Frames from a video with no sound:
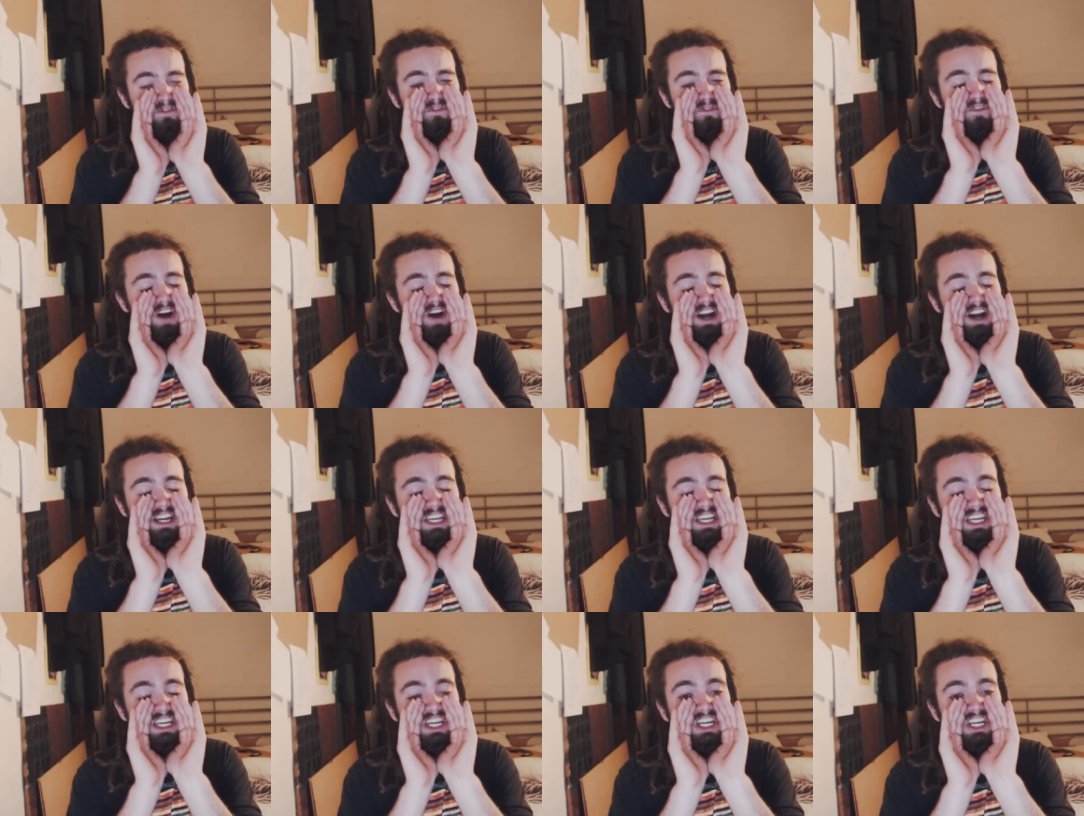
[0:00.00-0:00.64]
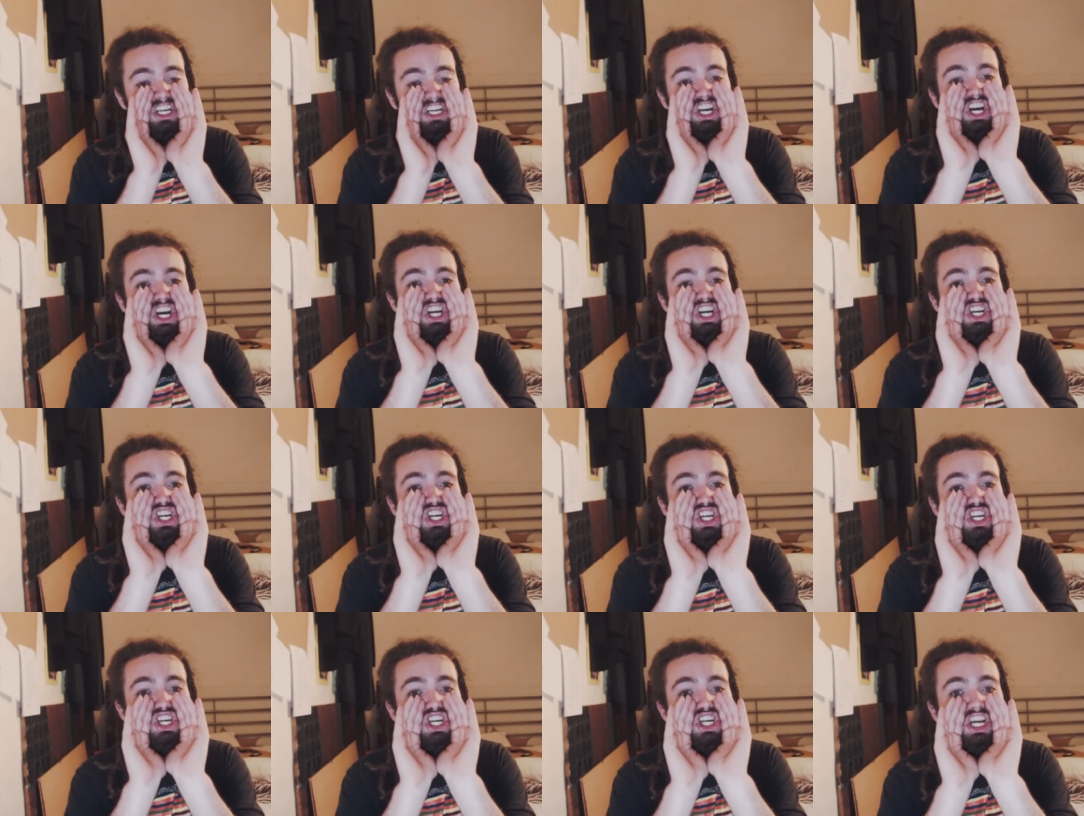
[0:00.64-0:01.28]
fucking
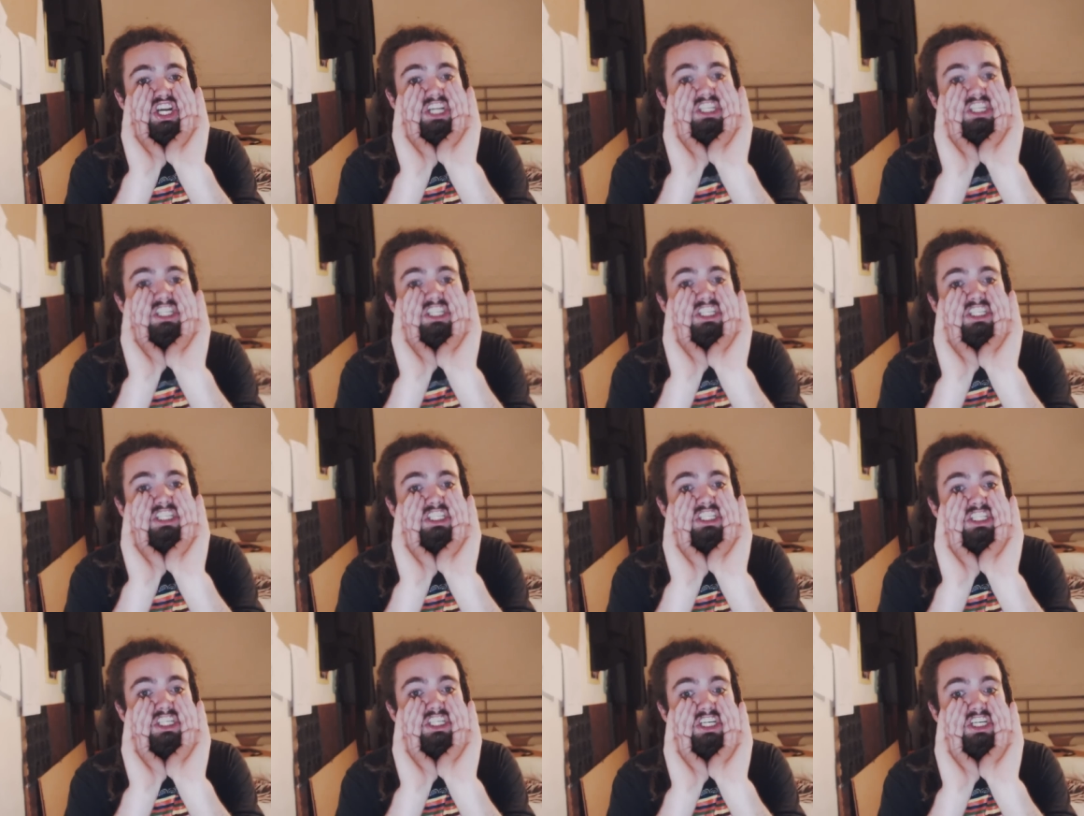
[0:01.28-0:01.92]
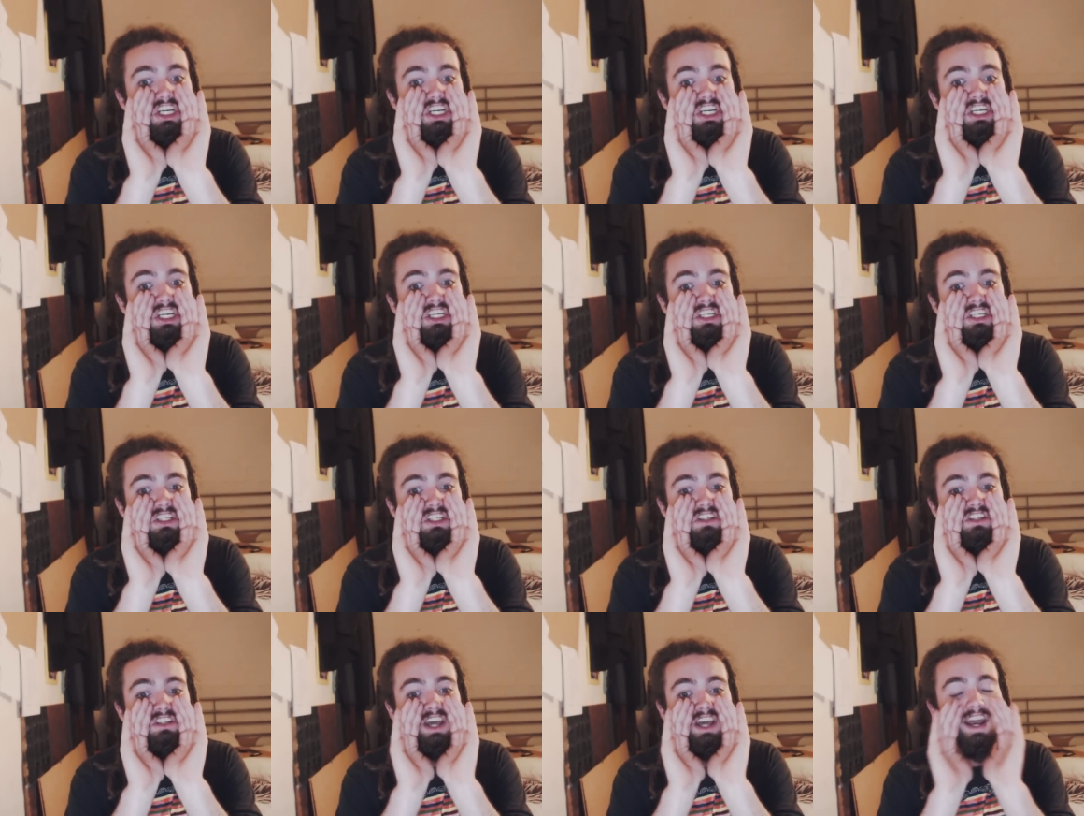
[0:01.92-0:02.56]
shit she
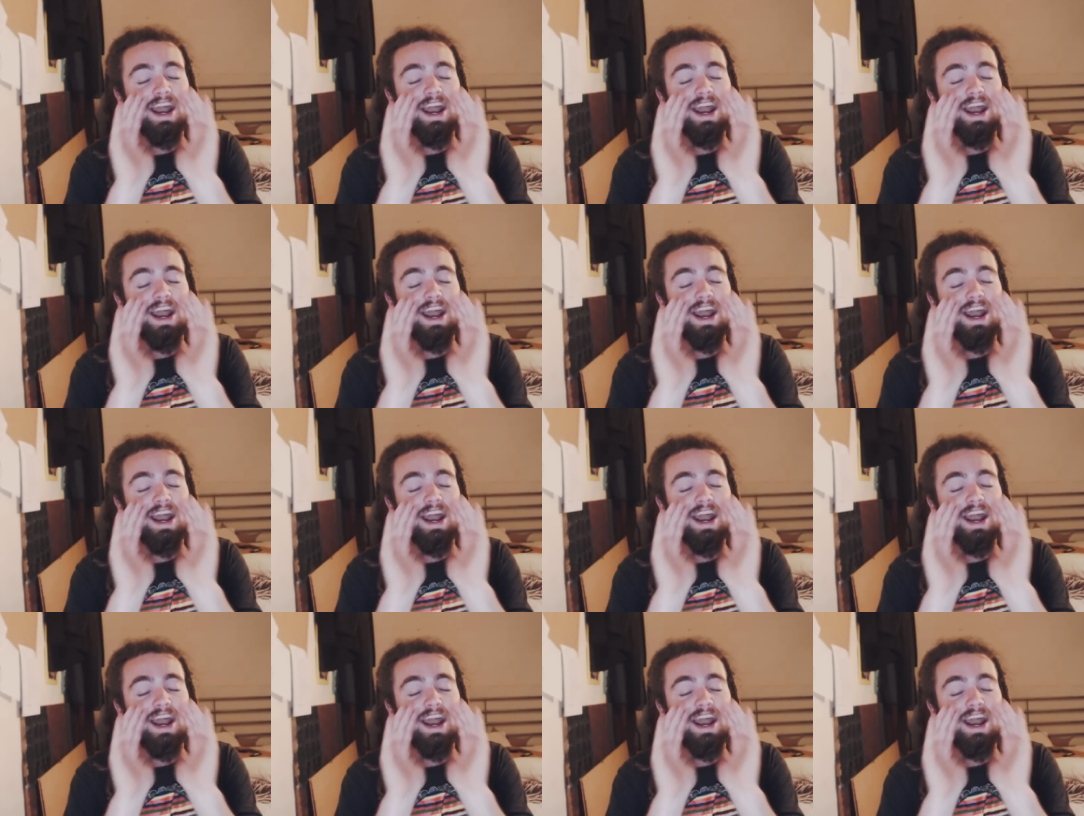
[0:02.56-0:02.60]
is,